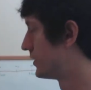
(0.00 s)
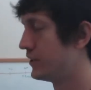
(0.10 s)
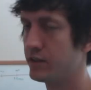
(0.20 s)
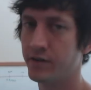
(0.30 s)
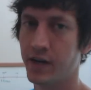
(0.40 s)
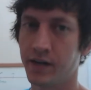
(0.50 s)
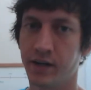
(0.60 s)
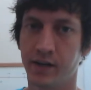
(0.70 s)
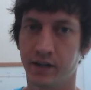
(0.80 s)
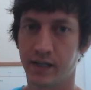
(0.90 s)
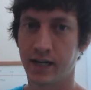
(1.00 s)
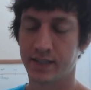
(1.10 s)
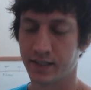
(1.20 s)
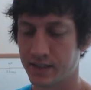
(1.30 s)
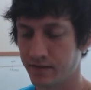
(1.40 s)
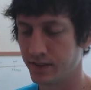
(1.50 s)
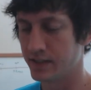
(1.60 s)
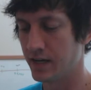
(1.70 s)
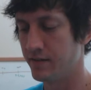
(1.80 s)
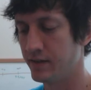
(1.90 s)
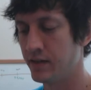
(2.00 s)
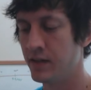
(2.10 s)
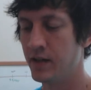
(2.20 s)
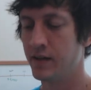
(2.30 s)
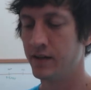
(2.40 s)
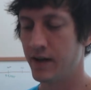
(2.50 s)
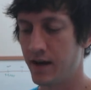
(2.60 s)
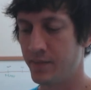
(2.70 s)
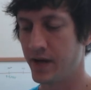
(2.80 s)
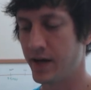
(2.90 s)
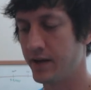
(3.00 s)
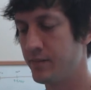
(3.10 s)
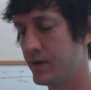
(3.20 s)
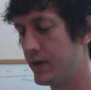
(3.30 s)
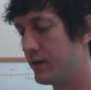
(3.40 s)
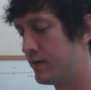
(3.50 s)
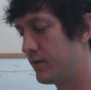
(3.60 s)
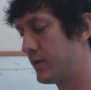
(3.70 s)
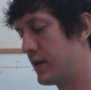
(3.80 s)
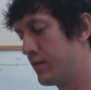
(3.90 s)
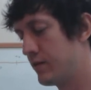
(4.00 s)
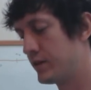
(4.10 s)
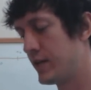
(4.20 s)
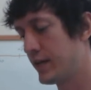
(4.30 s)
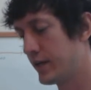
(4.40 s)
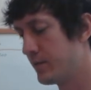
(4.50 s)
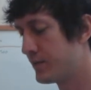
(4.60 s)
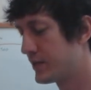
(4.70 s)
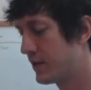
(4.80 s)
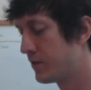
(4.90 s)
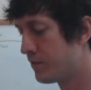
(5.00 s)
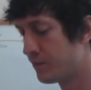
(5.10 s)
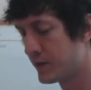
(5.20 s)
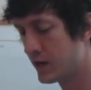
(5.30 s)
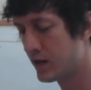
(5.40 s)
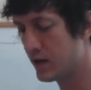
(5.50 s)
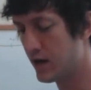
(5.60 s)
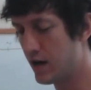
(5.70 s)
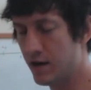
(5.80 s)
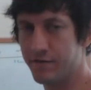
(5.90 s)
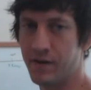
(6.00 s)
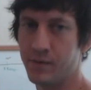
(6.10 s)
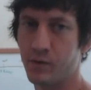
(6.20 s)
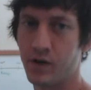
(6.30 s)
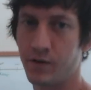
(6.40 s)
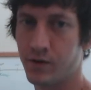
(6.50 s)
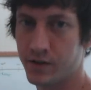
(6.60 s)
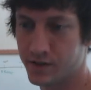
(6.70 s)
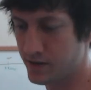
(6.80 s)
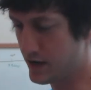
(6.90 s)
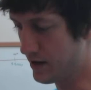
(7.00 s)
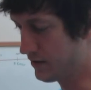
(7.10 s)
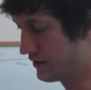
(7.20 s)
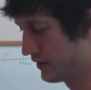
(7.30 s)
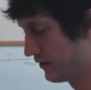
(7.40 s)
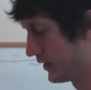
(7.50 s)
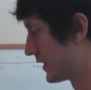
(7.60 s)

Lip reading: shooting for 800, got 677. Not bad, but whatever, we'll take it. So February rolls around, and it